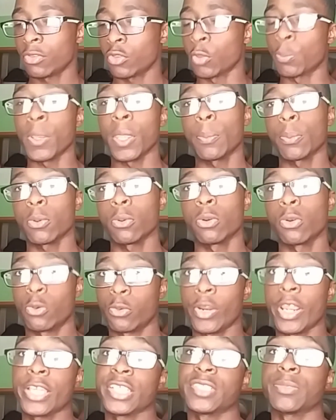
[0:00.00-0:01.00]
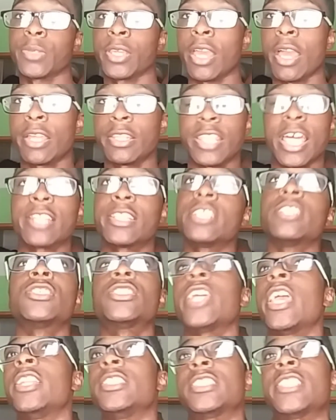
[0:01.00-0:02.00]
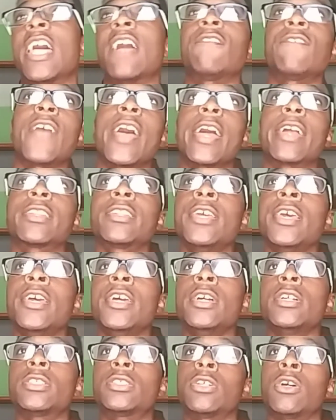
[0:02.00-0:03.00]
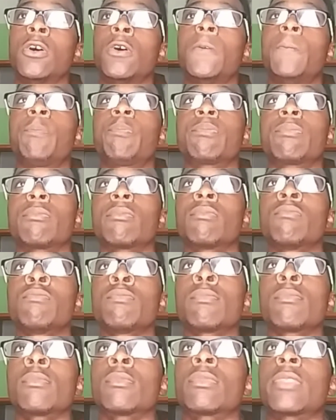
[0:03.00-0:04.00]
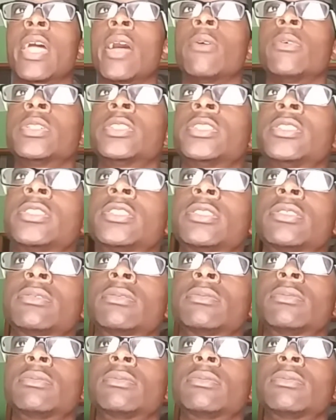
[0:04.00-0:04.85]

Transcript: the people who raised me. That didn't change that fact. So, that was